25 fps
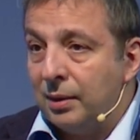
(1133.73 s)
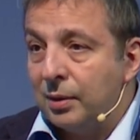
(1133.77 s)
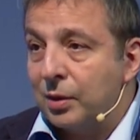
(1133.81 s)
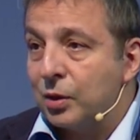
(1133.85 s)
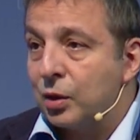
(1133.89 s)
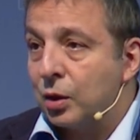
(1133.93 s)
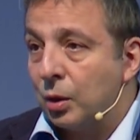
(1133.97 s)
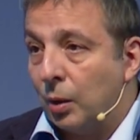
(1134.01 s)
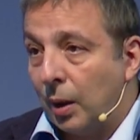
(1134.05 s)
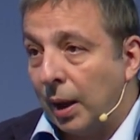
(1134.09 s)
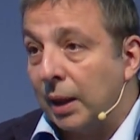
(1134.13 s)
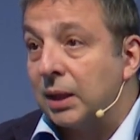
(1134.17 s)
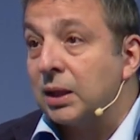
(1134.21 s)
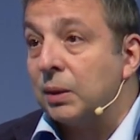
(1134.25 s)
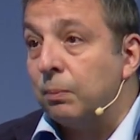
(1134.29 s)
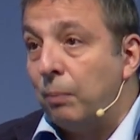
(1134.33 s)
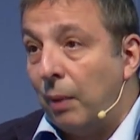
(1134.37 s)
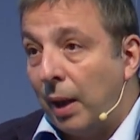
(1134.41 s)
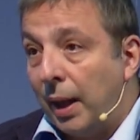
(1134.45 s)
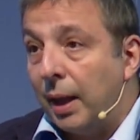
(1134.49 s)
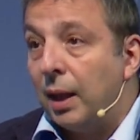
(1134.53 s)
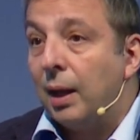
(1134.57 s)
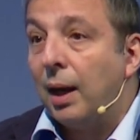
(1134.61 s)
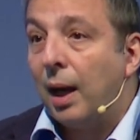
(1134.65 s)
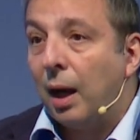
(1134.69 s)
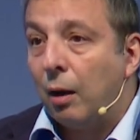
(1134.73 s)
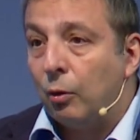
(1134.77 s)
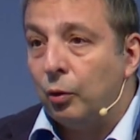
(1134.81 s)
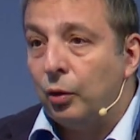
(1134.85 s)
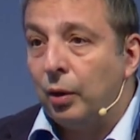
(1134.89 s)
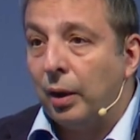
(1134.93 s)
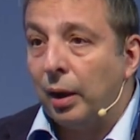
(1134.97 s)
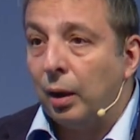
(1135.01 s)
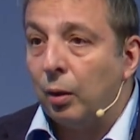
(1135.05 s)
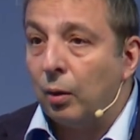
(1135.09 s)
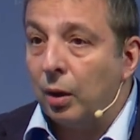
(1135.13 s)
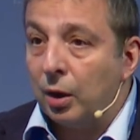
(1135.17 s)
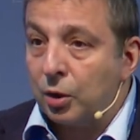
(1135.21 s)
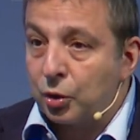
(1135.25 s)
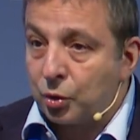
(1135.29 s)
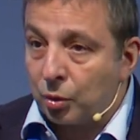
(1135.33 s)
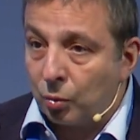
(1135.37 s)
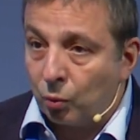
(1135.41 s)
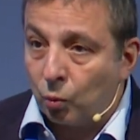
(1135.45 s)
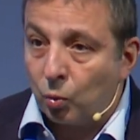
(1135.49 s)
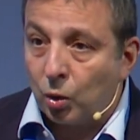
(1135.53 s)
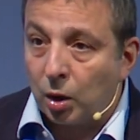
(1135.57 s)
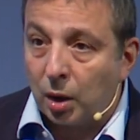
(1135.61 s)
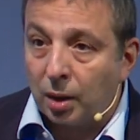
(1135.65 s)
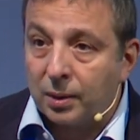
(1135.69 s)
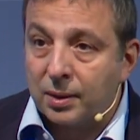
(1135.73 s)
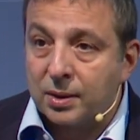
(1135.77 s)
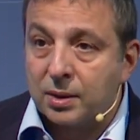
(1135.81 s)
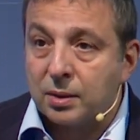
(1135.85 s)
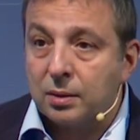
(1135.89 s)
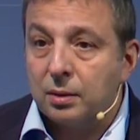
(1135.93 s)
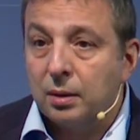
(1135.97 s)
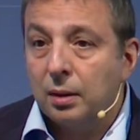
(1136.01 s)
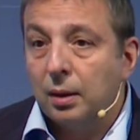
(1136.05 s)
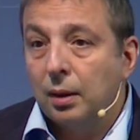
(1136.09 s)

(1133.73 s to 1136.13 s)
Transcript: so explain how the regulation works,